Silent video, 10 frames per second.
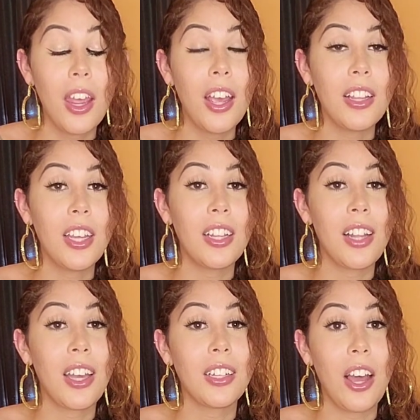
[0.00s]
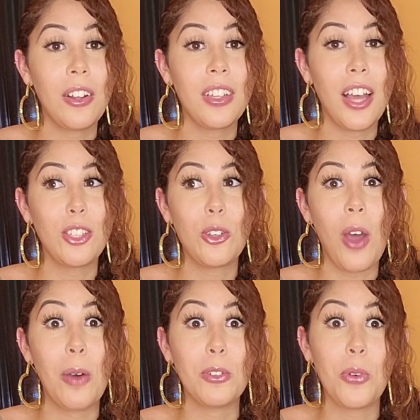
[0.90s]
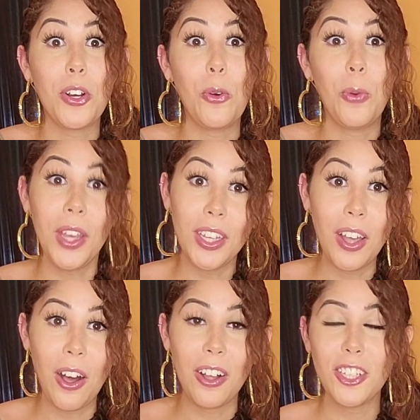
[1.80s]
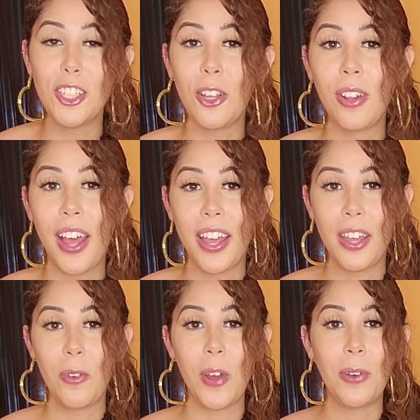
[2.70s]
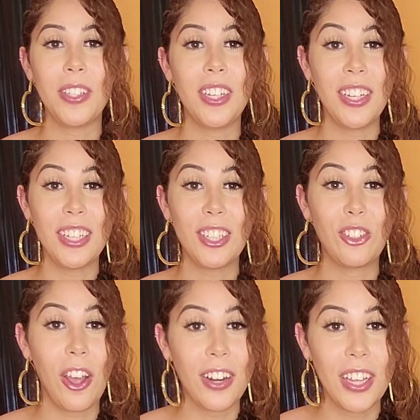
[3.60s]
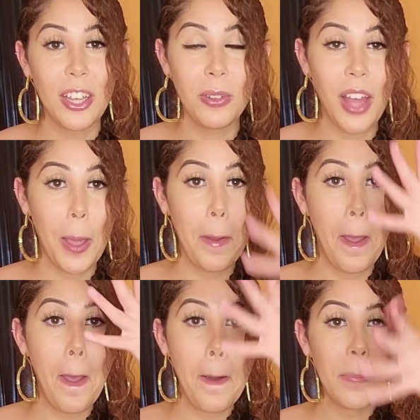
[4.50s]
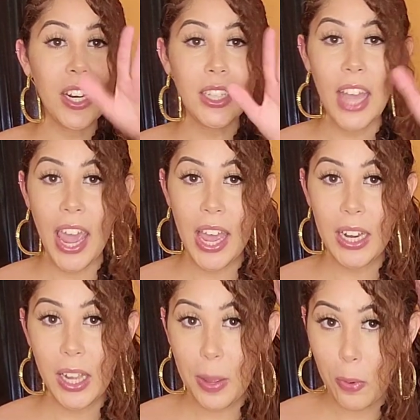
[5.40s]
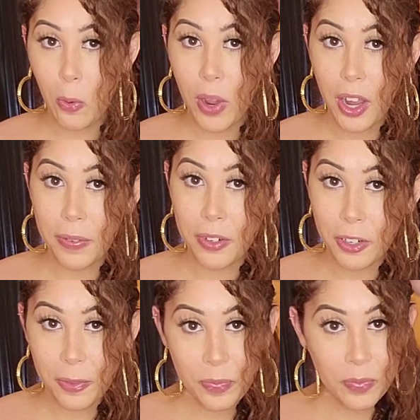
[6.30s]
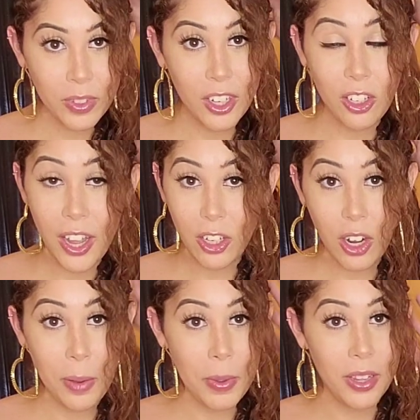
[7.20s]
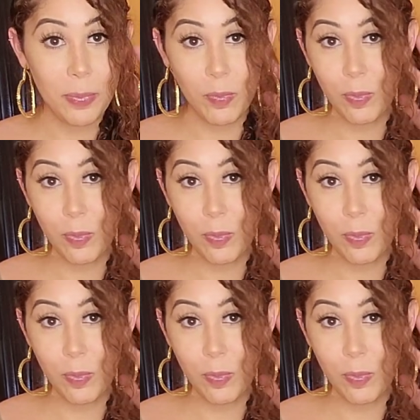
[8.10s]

And then like not only that too, I was wearing a wig, y'all. So like when I was sitting next to Johnny, he would like put his hand up or whatever and like try to put